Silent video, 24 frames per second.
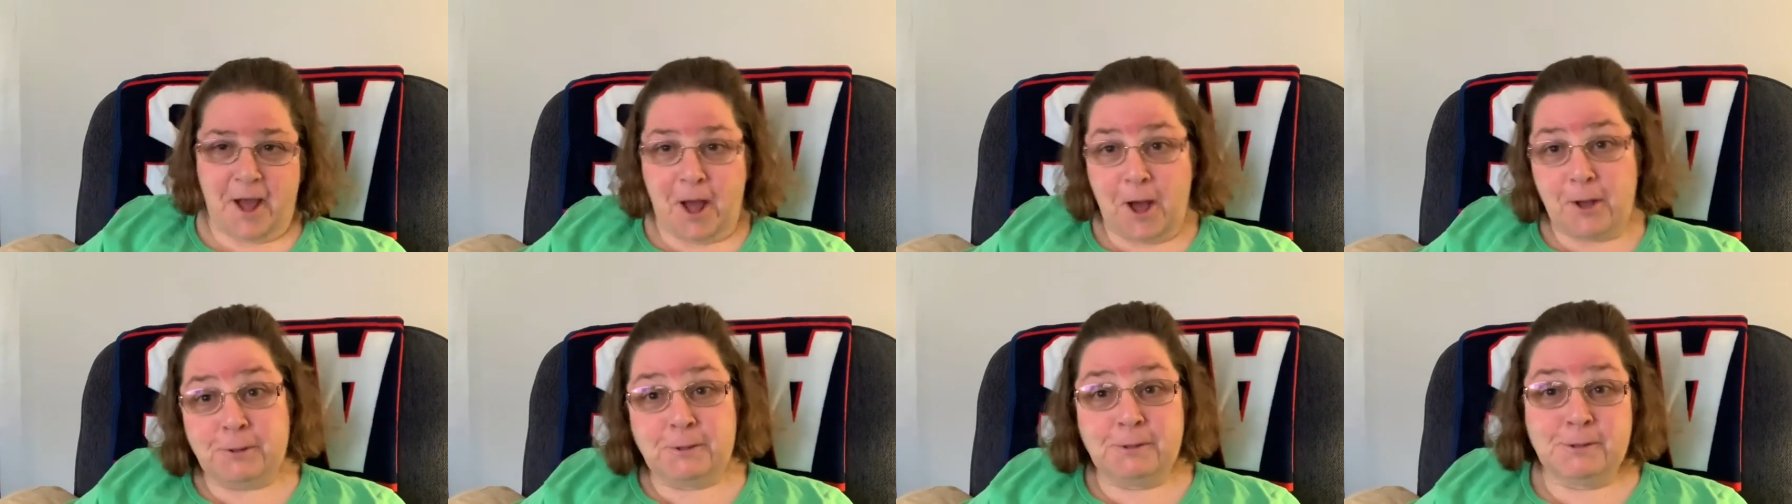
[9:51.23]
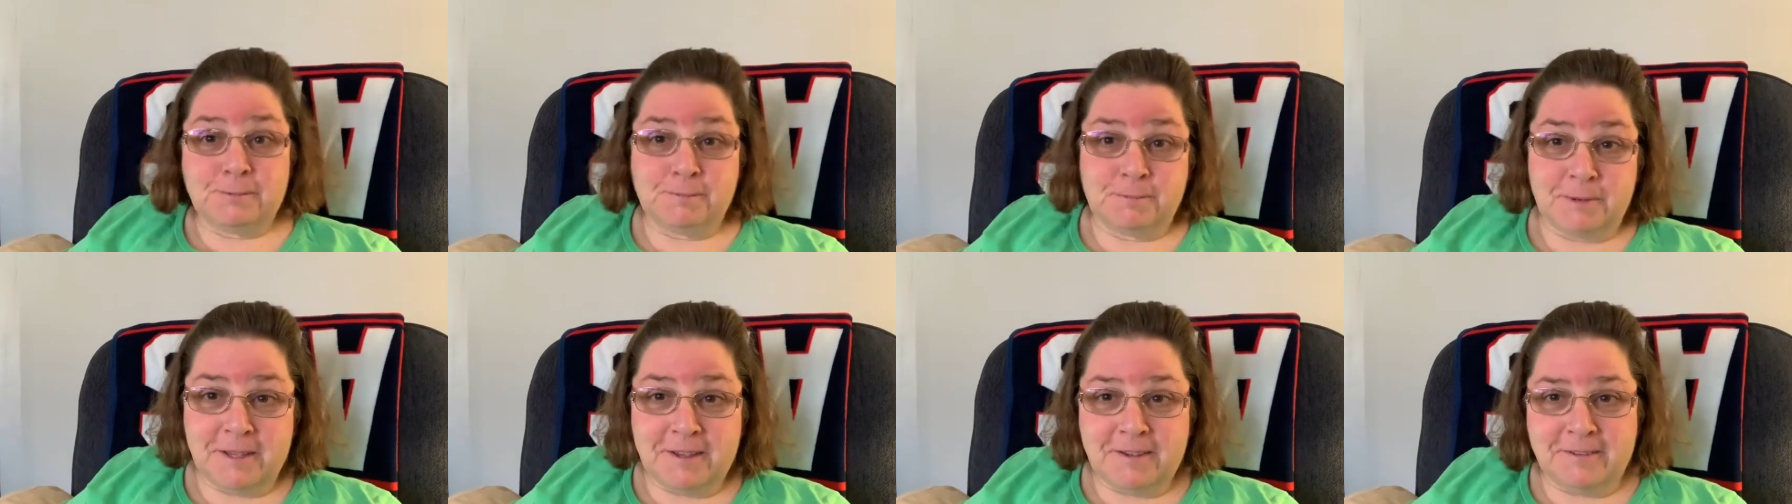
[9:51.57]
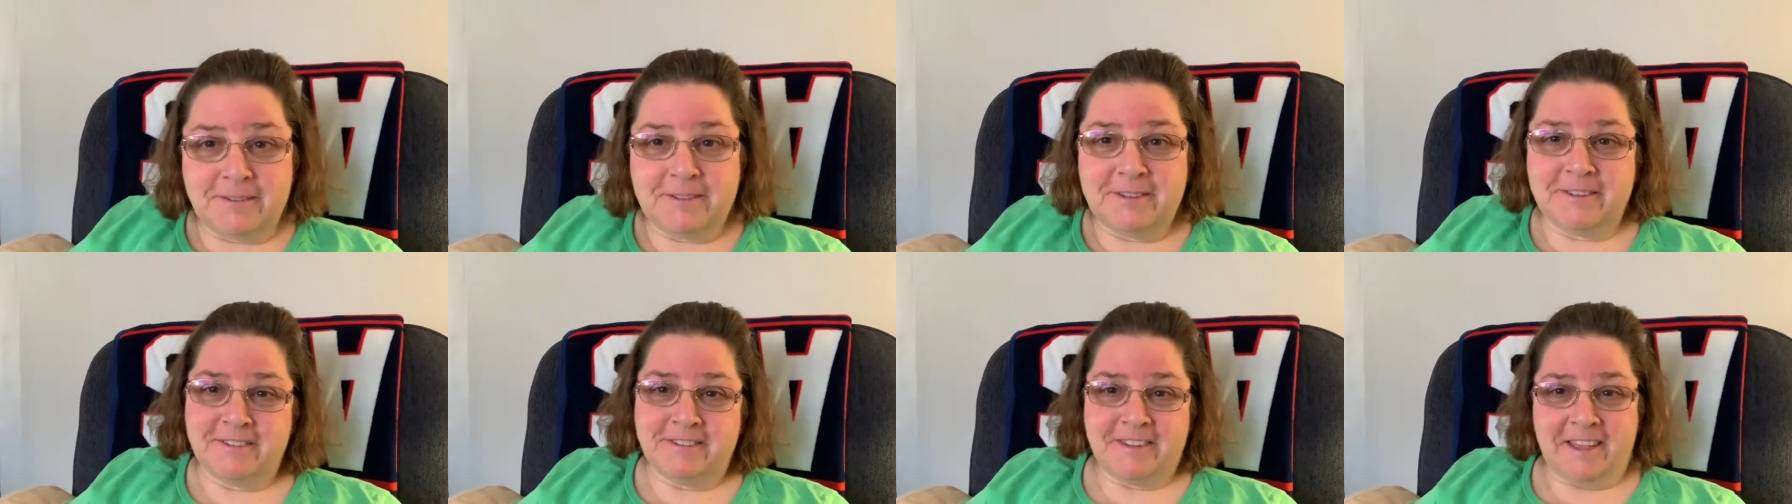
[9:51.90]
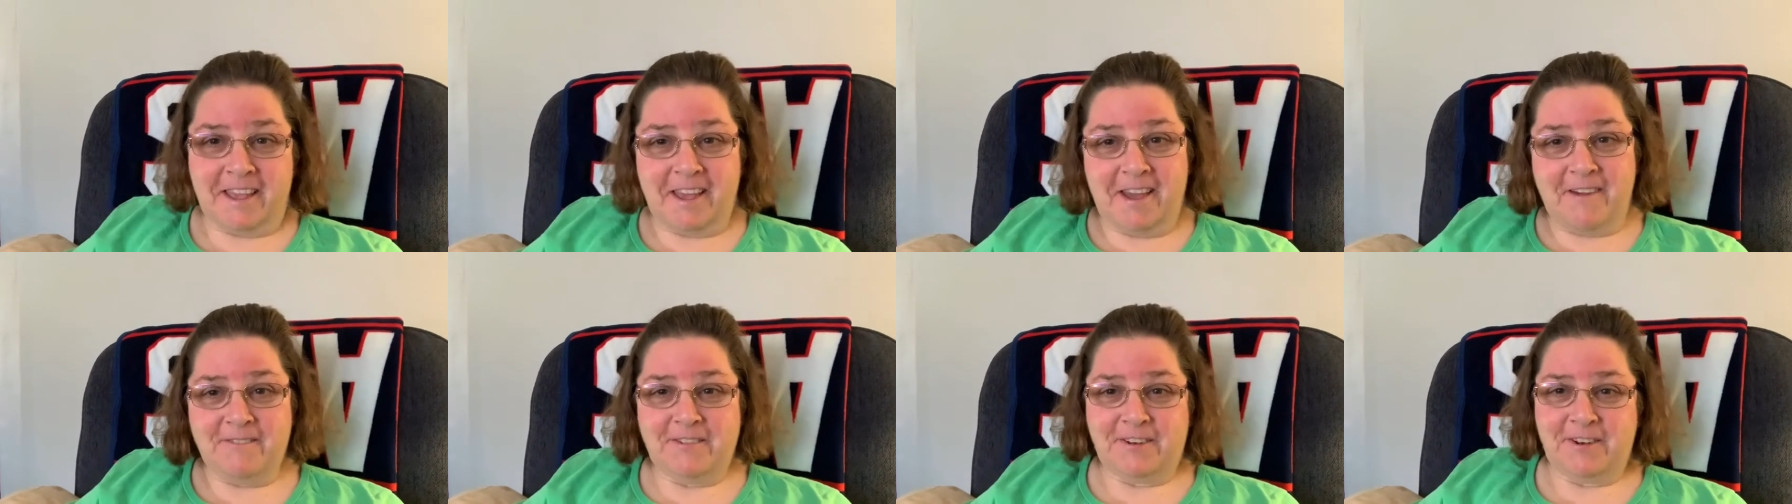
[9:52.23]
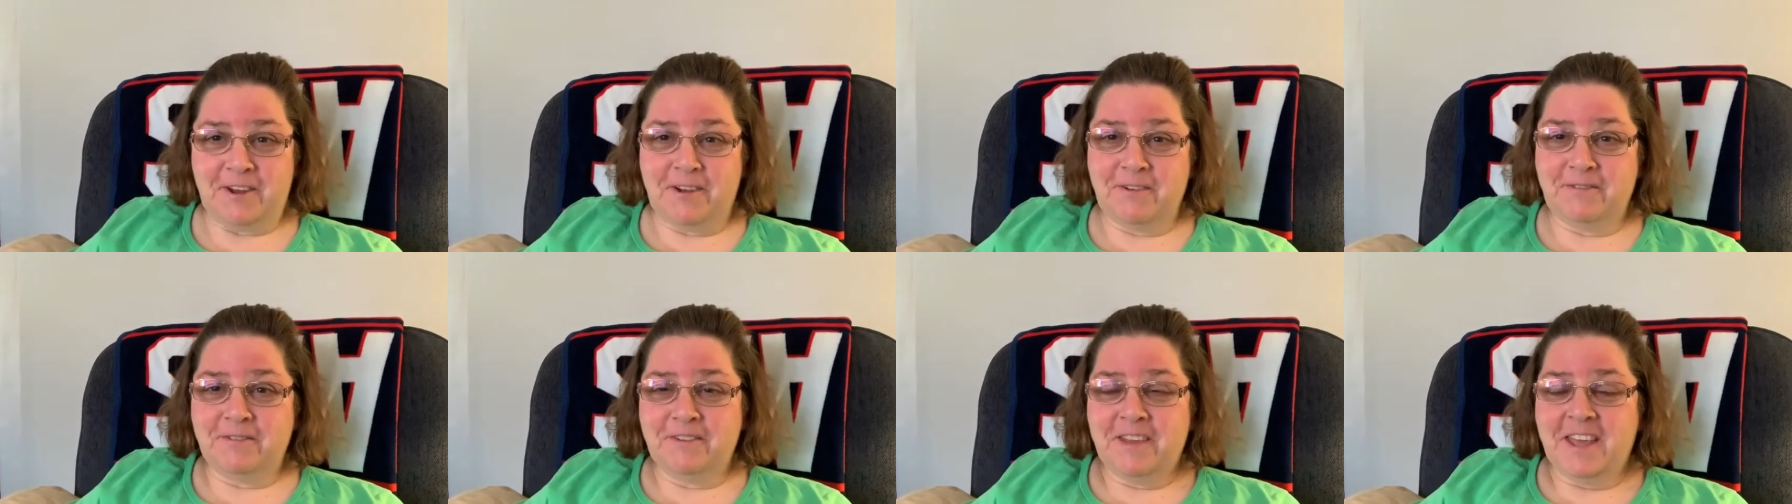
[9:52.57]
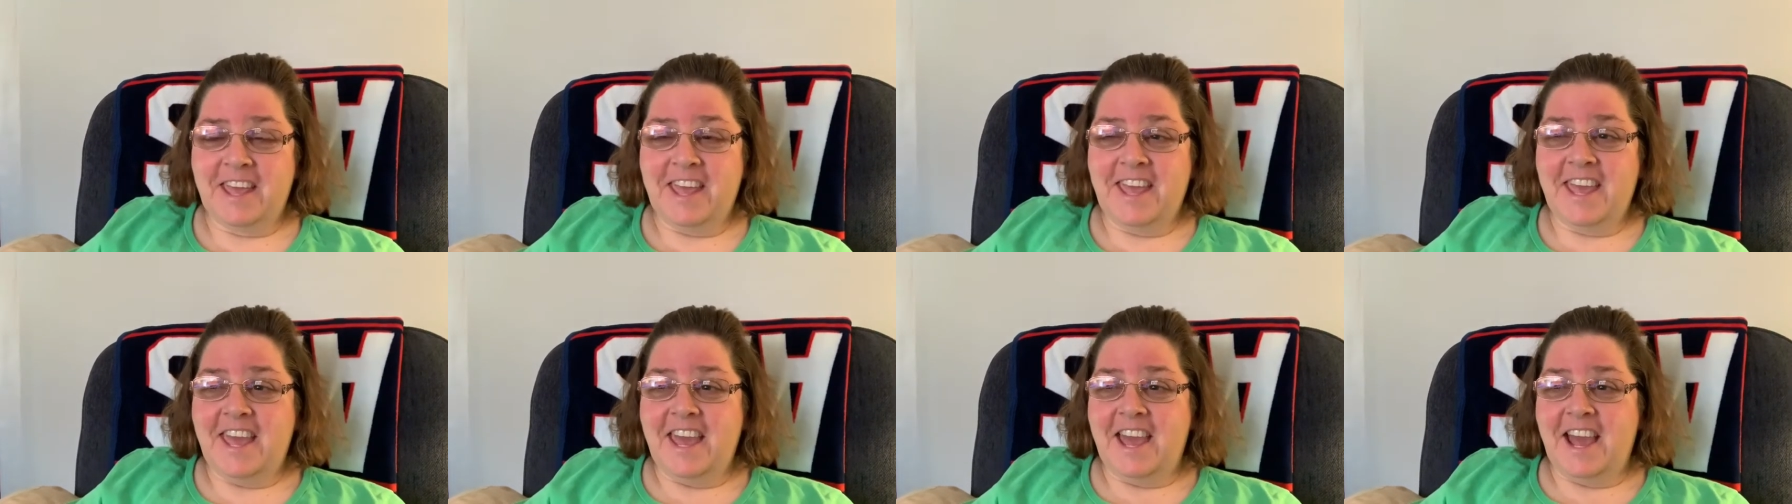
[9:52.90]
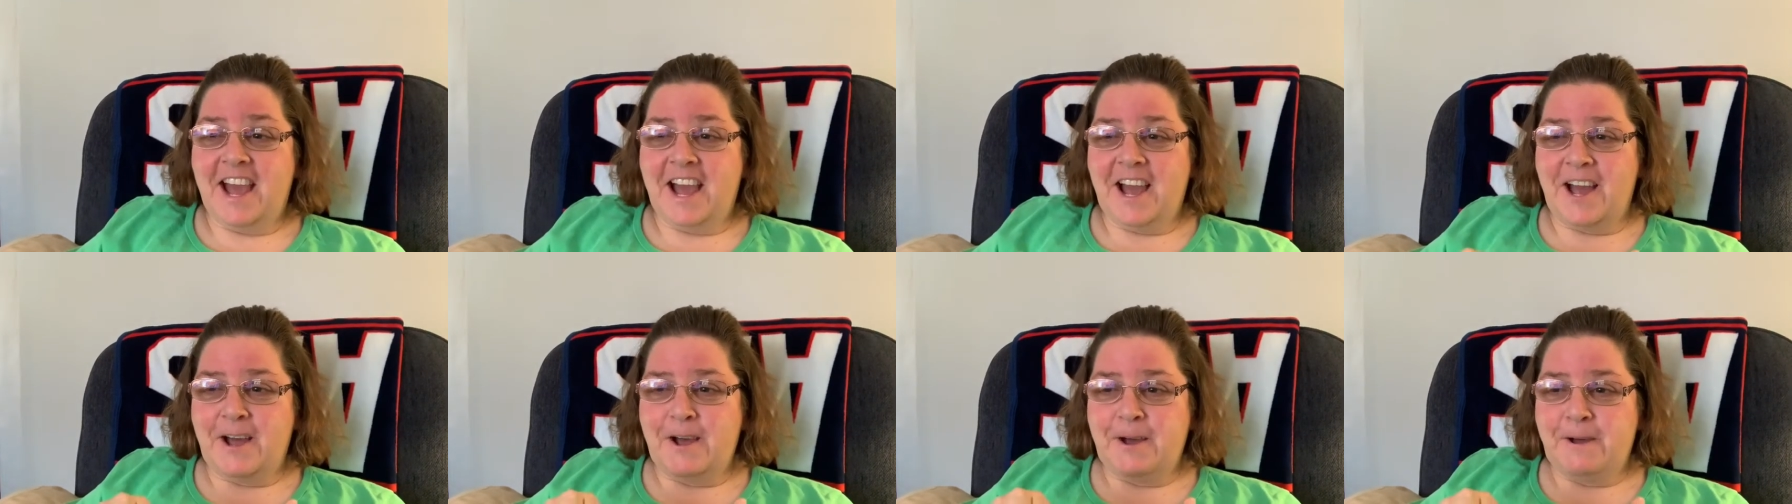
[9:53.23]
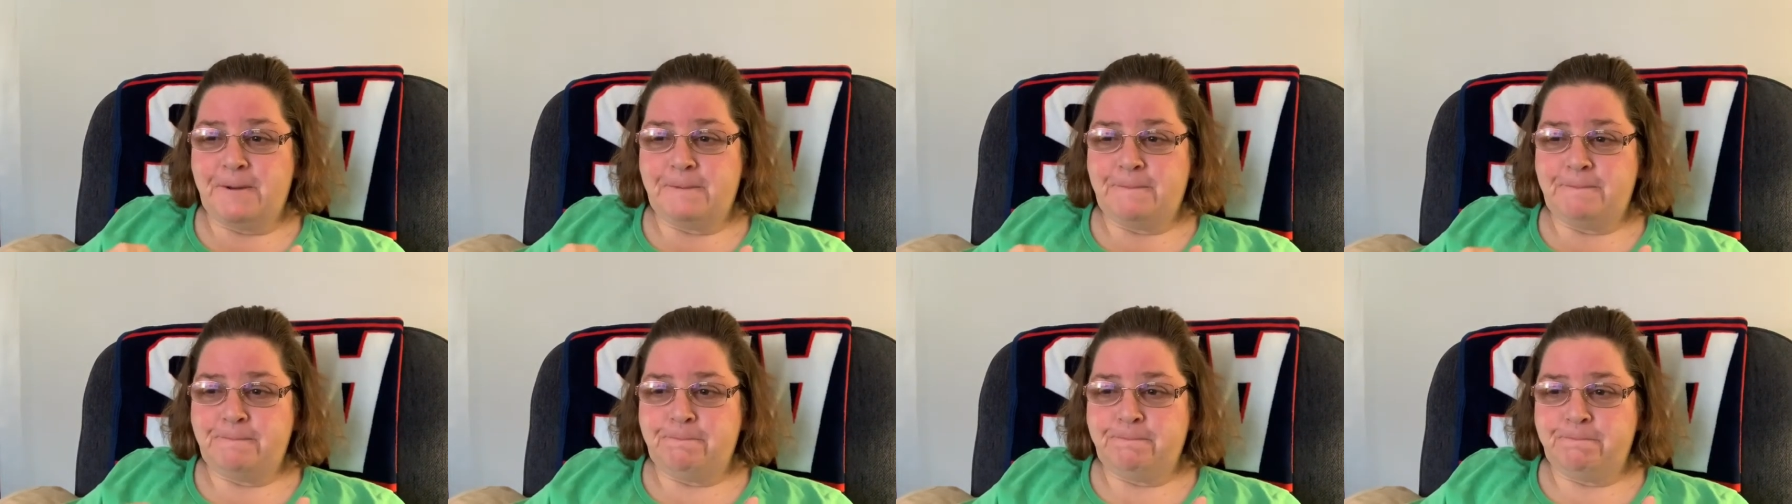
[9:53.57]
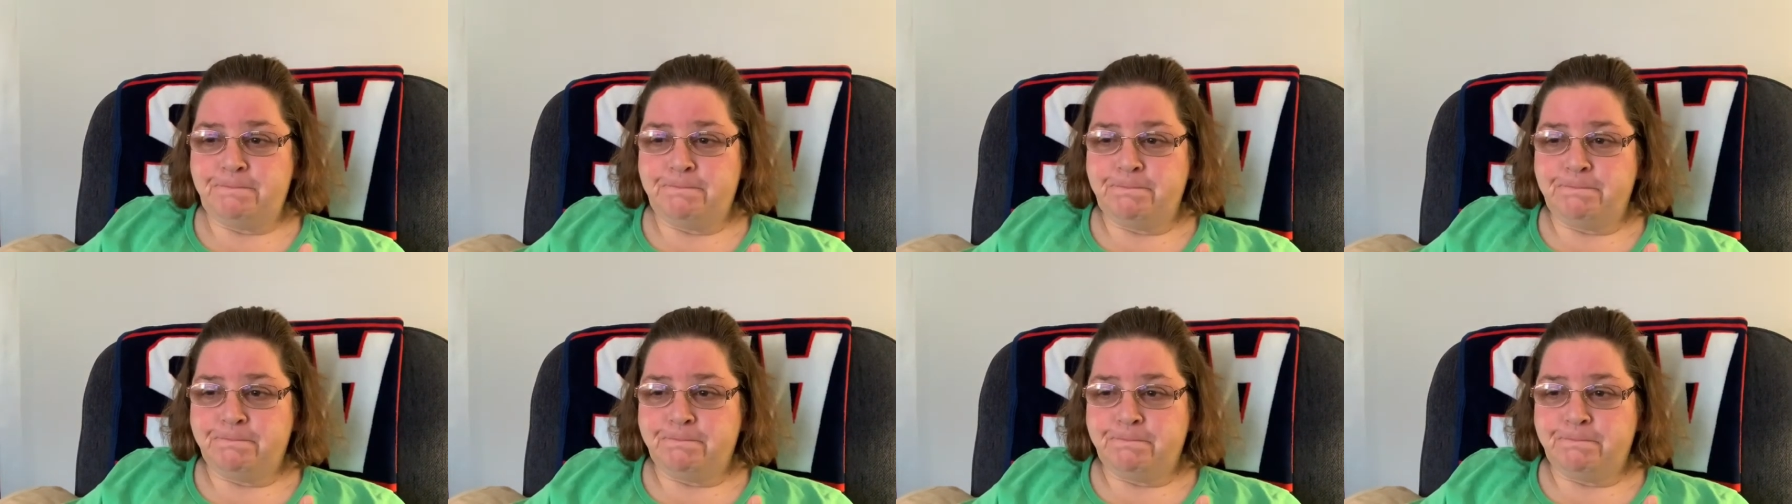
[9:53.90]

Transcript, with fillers: I'll use beef since I have enough. Um,